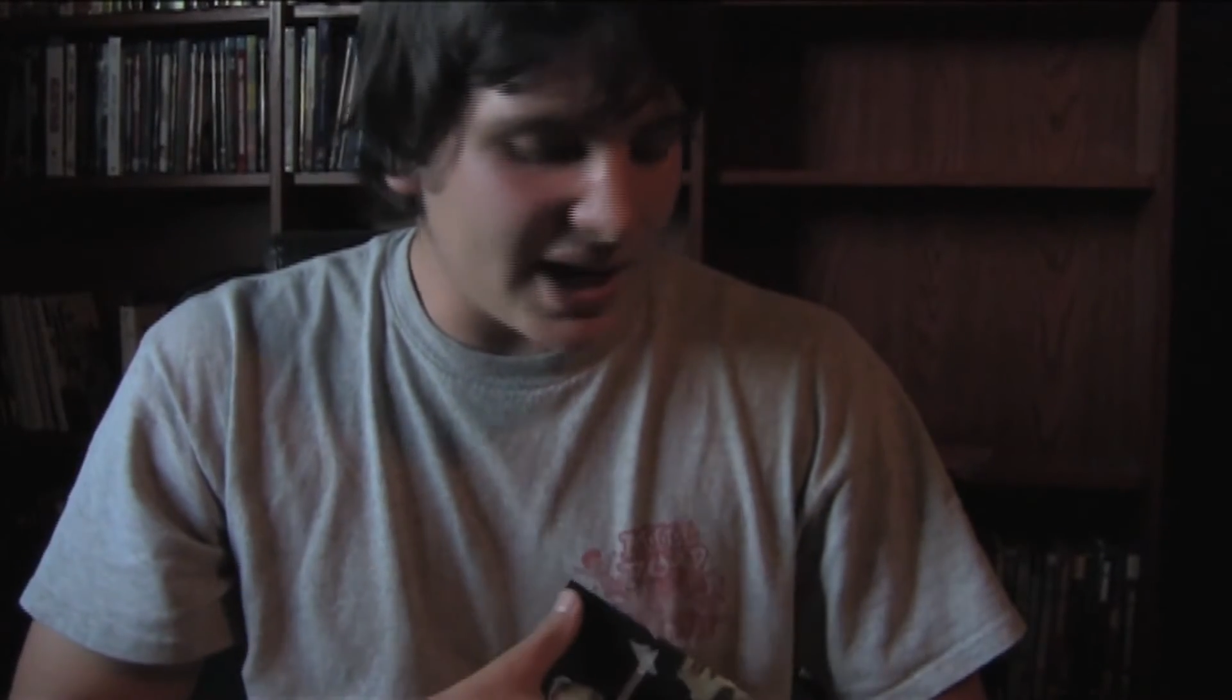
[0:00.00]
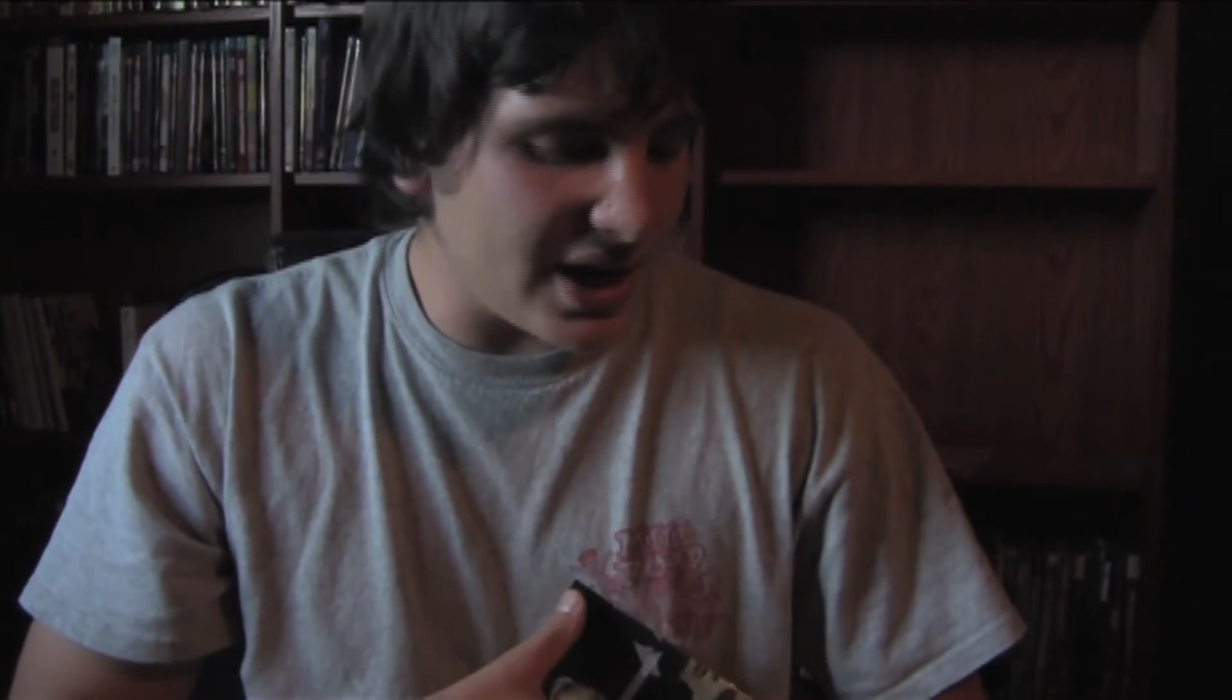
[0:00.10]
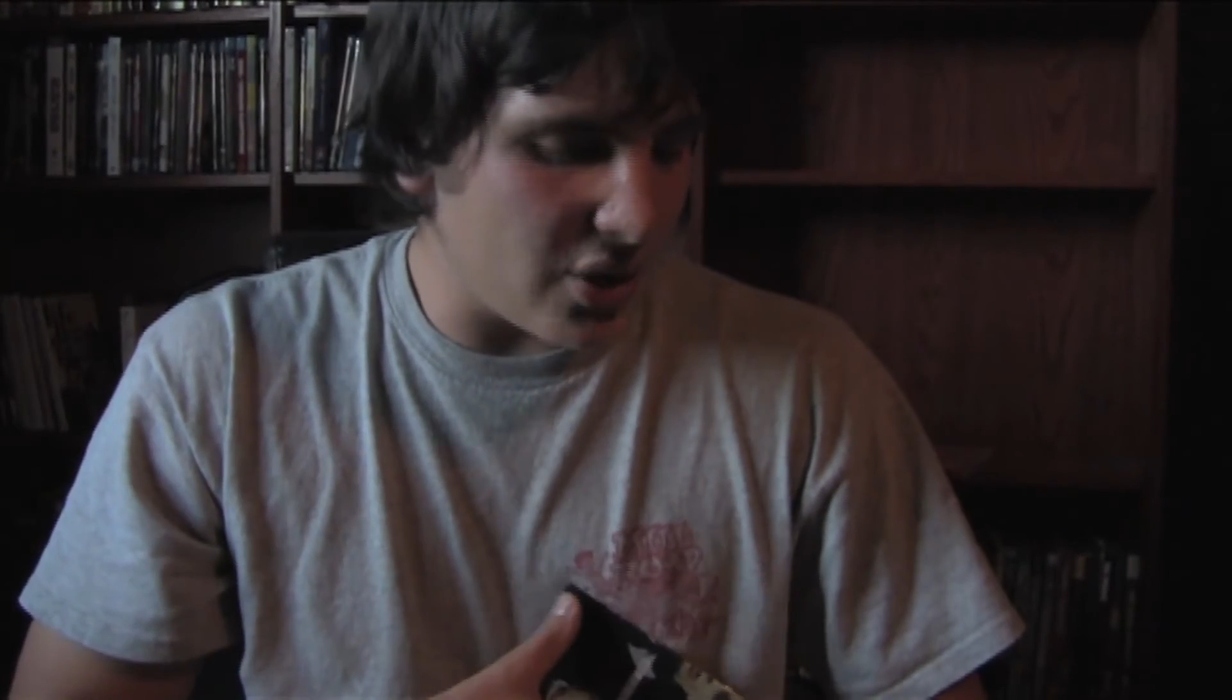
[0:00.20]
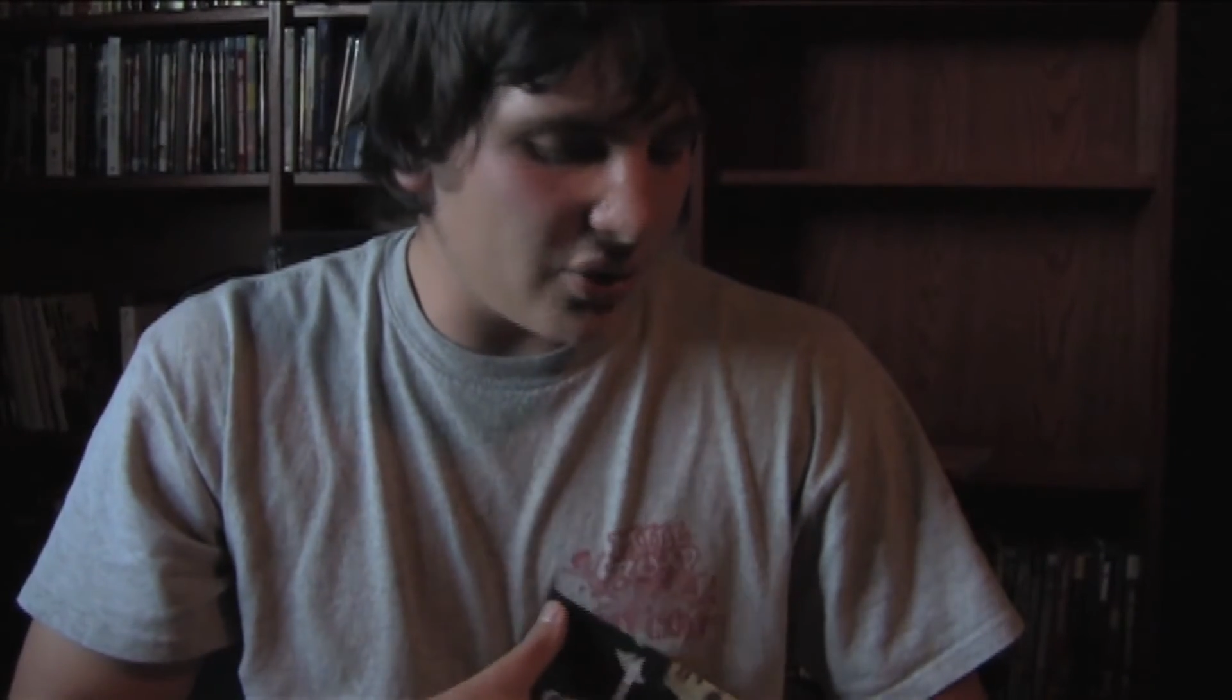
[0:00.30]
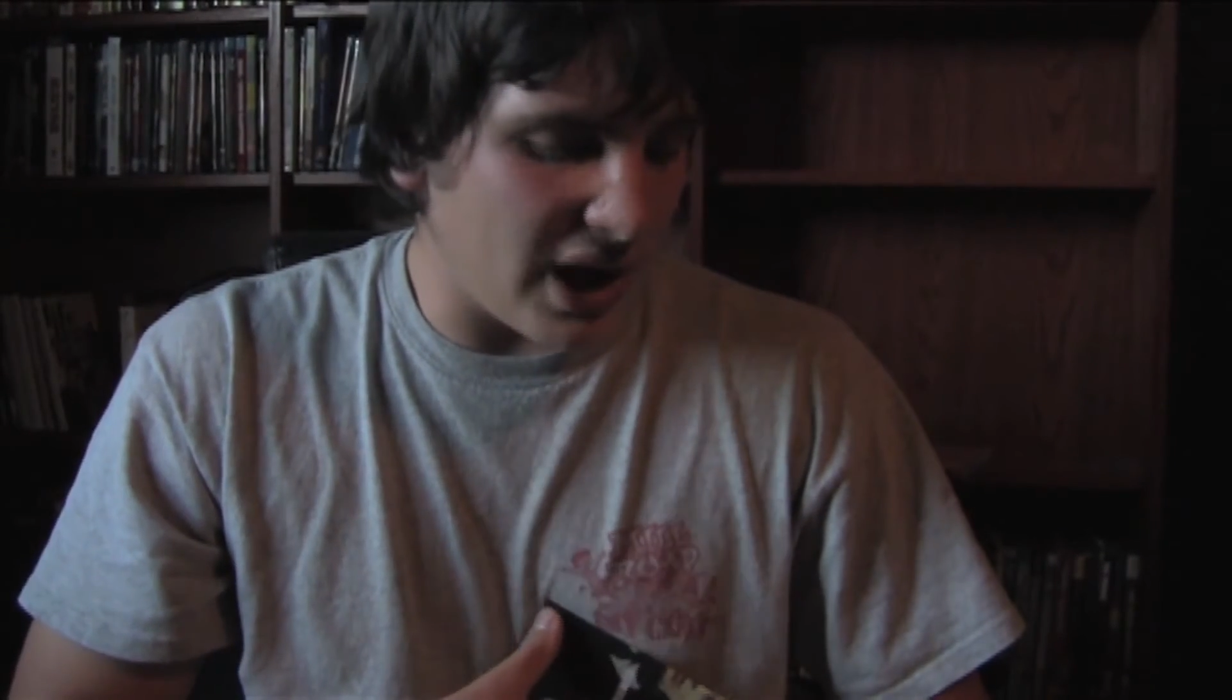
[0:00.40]
I
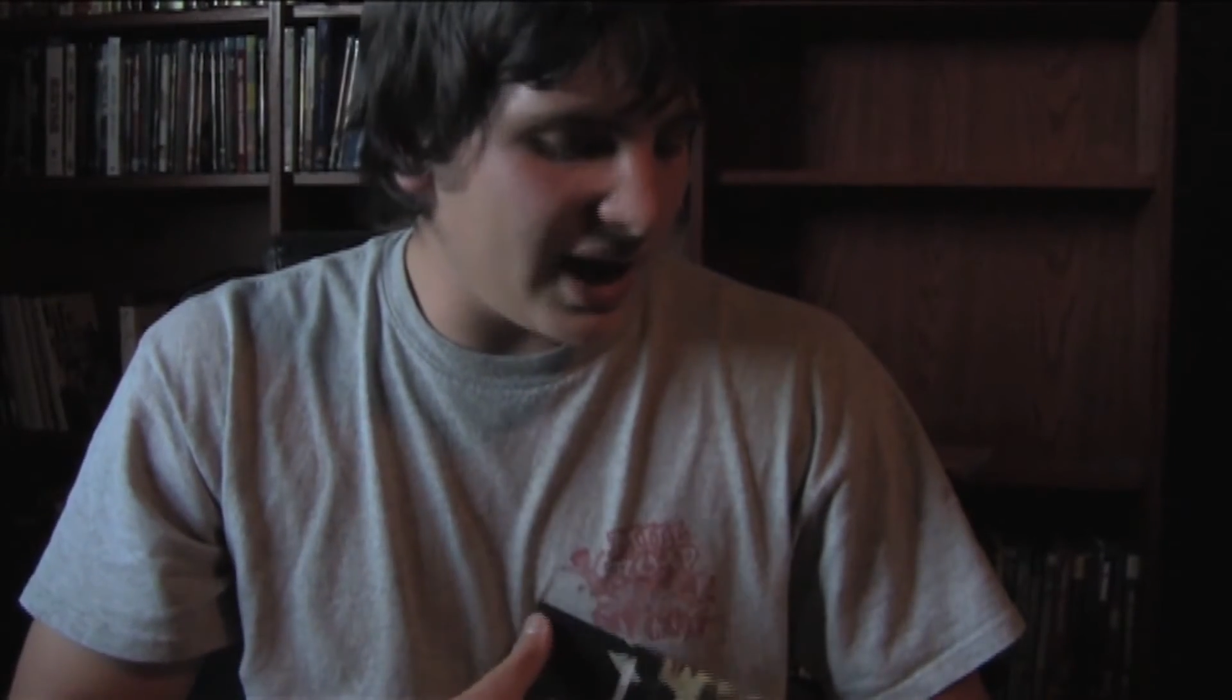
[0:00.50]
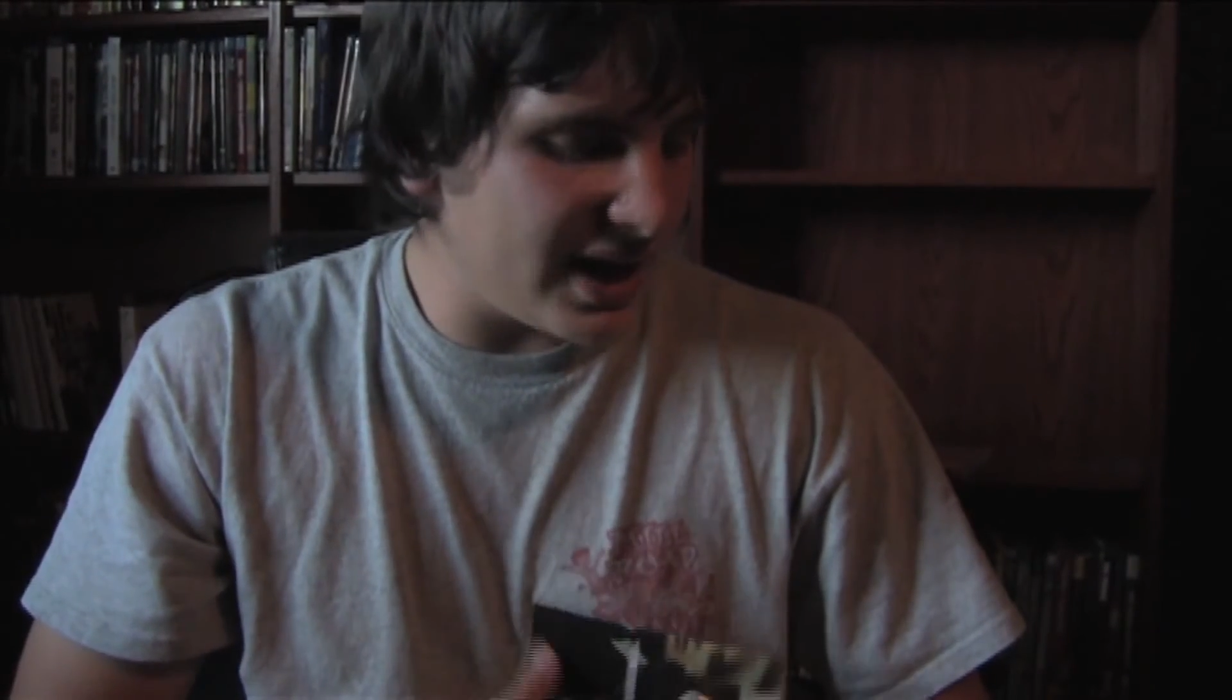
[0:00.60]
didn't know